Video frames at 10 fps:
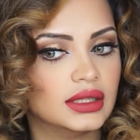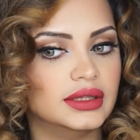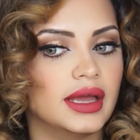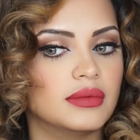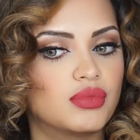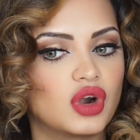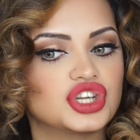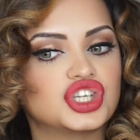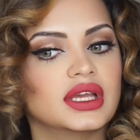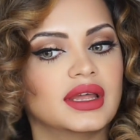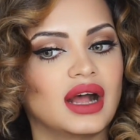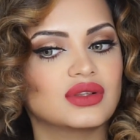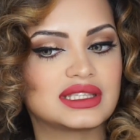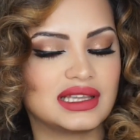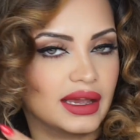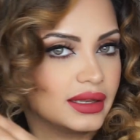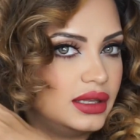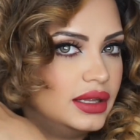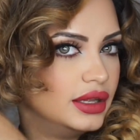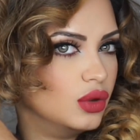then brushing it out
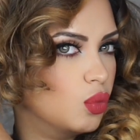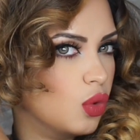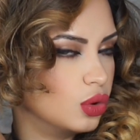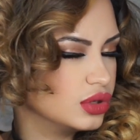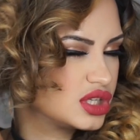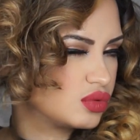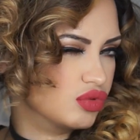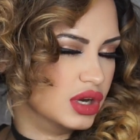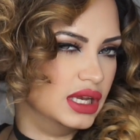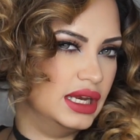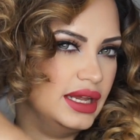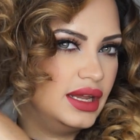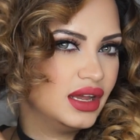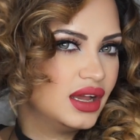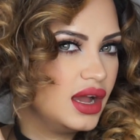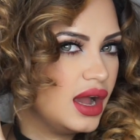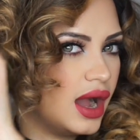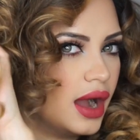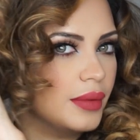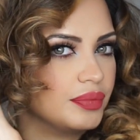slightly won't really
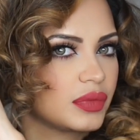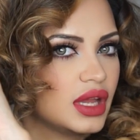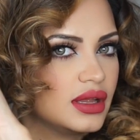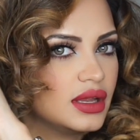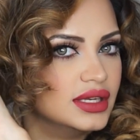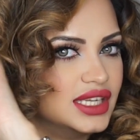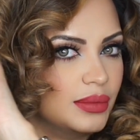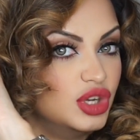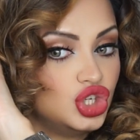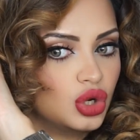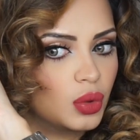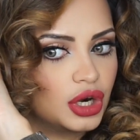damage your